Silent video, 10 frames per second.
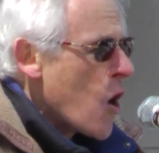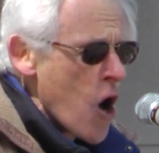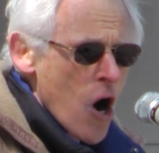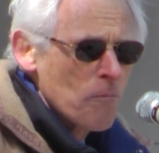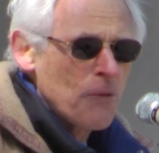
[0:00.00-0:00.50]

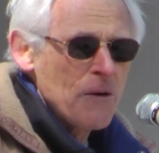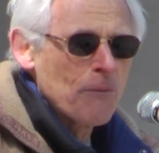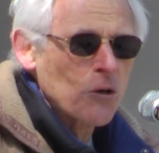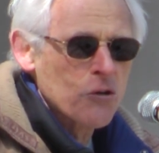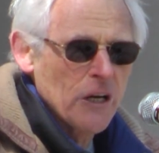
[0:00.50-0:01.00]
All
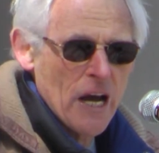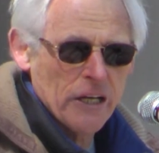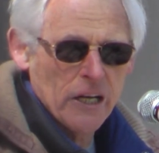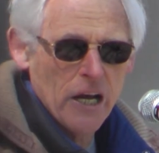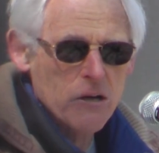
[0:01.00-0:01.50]
people
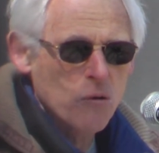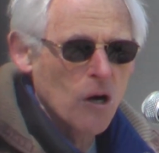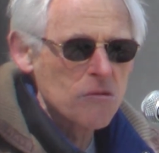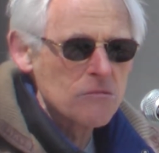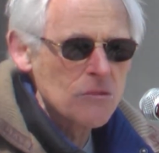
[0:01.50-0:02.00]
created
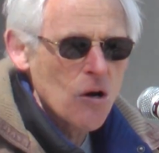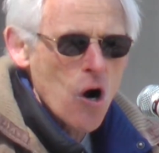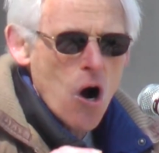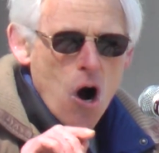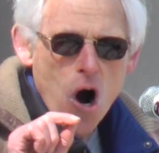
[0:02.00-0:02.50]
equal.
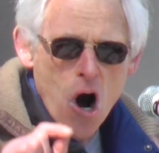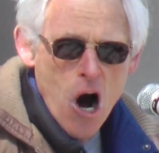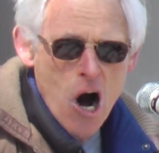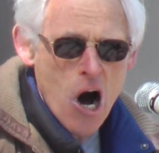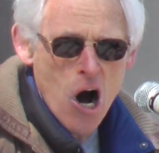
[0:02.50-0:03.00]

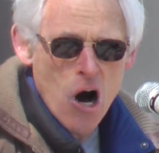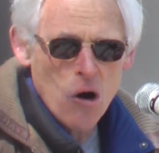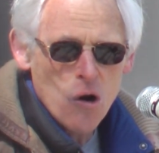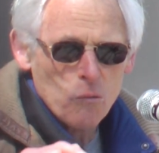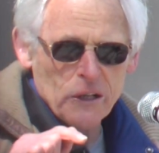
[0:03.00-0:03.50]

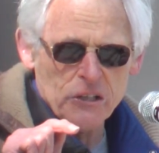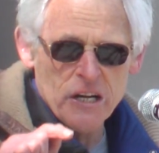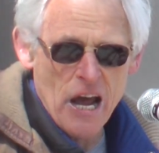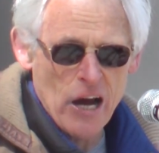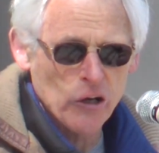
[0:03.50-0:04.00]
All with
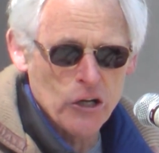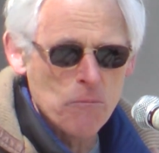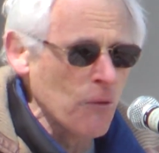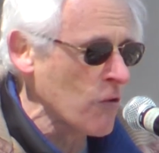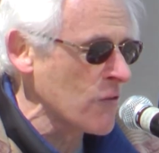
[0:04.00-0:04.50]

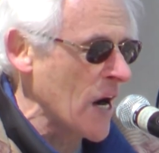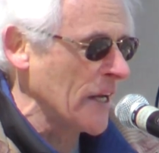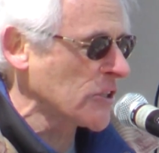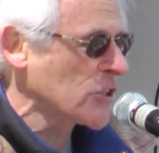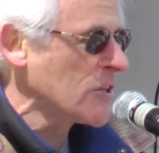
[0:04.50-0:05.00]
inalienable
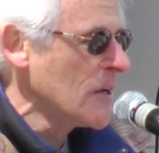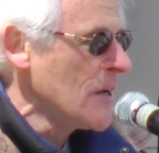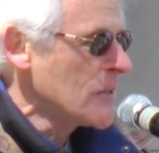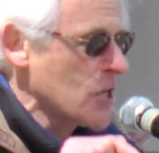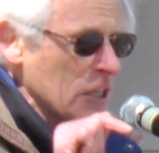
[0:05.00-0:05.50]
rights
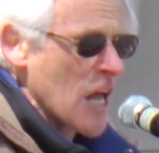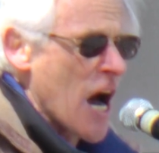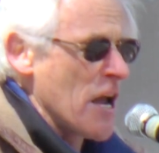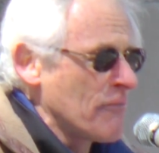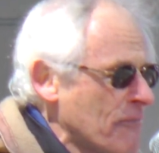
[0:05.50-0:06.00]
to
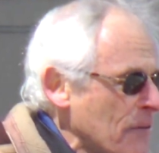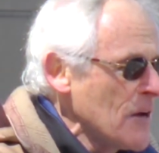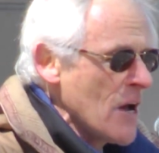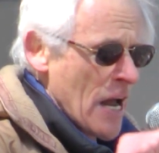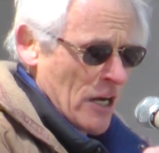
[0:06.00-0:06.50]
life
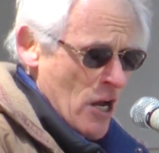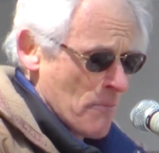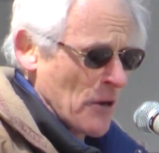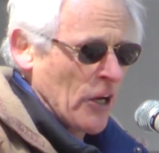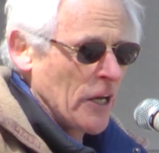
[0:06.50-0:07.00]
and
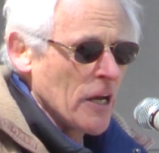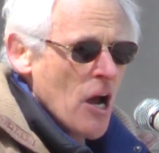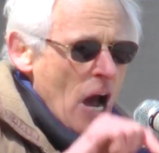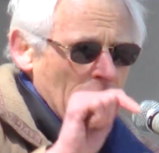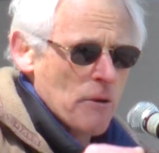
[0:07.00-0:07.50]

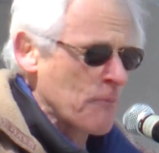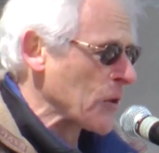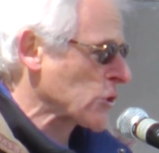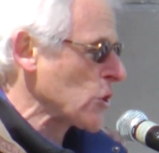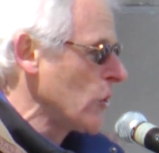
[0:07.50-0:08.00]
liberty and the
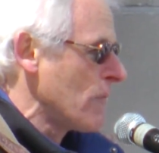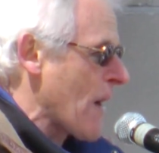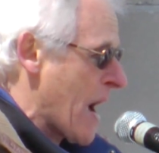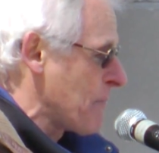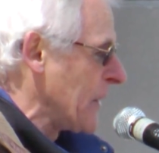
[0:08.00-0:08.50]
pursuit of
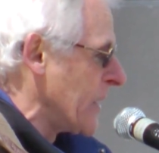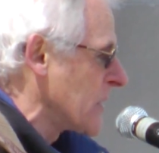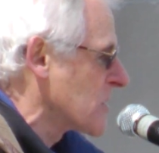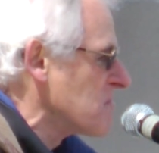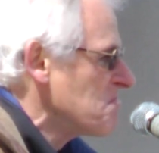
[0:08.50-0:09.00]

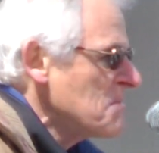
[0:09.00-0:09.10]
happiness.